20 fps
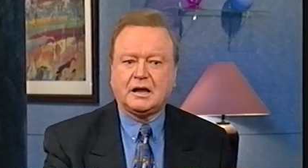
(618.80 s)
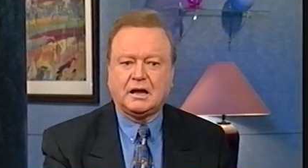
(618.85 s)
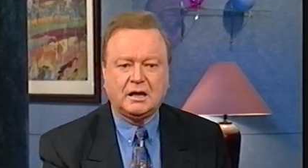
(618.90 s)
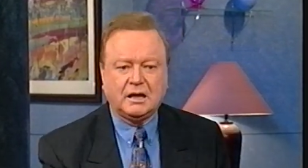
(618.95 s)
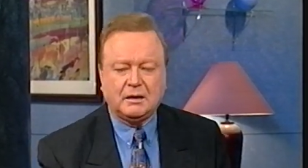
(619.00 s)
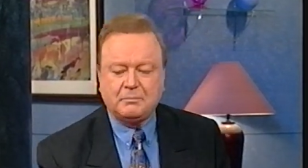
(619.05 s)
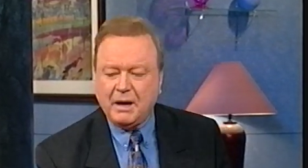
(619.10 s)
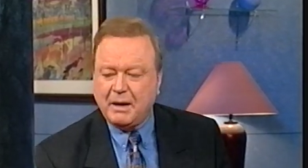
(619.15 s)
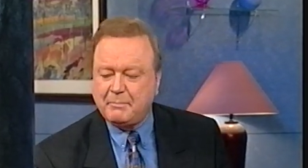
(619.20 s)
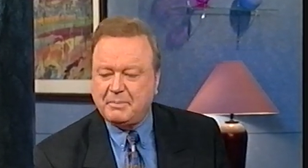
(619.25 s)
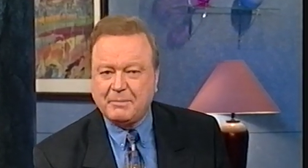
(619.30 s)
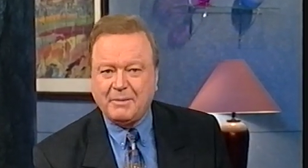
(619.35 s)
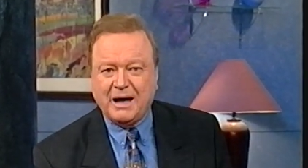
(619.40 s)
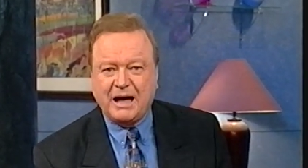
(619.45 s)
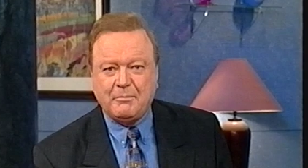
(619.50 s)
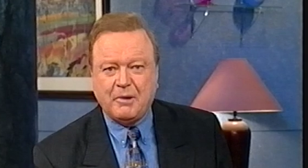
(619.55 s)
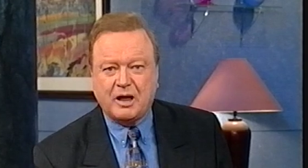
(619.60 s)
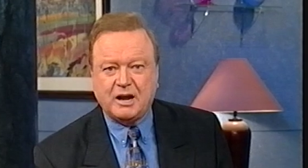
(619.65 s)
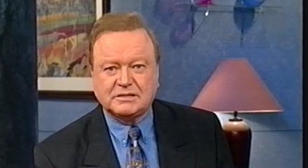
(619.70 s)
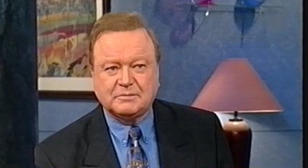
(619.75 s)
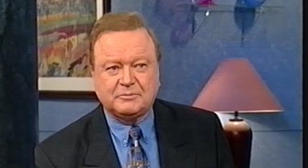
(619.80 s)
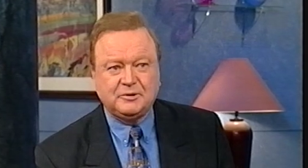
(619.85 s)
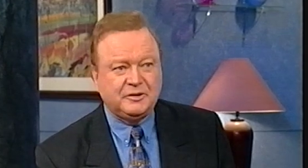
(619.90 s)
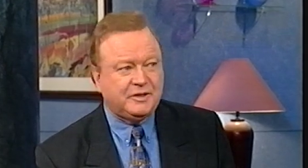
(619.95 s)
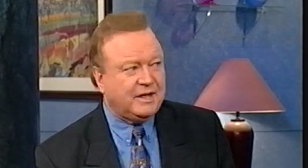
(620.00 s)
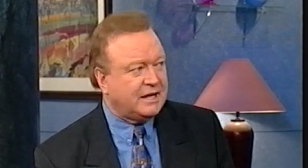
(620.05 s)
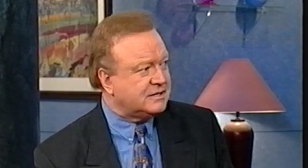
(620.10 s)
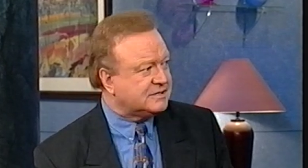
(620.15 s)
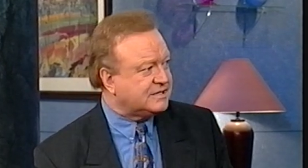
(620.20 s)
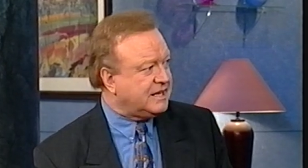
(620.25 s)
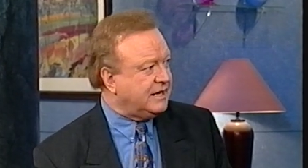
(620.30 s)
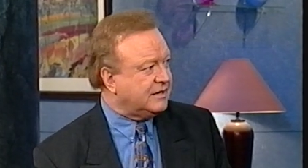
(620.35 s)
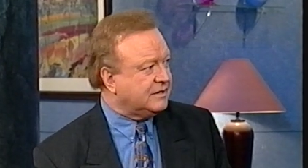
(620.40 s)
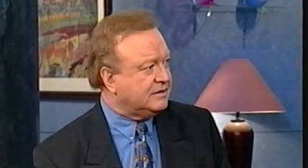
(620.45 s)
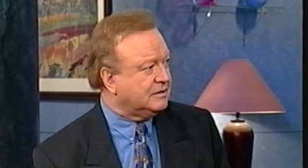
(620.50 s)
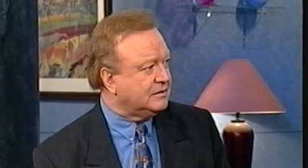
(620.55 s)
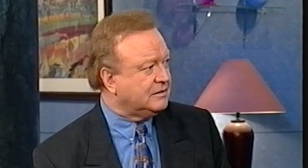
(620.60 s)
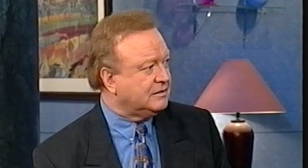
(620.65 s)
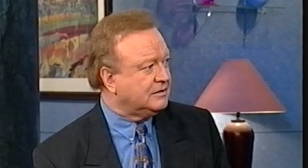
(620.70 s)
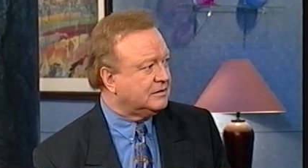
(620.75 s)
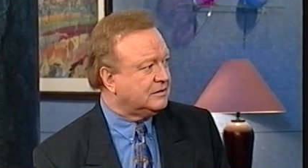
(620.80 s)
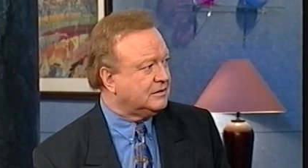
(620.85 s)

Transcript: That Might be my monitor. Who the hell's that? That's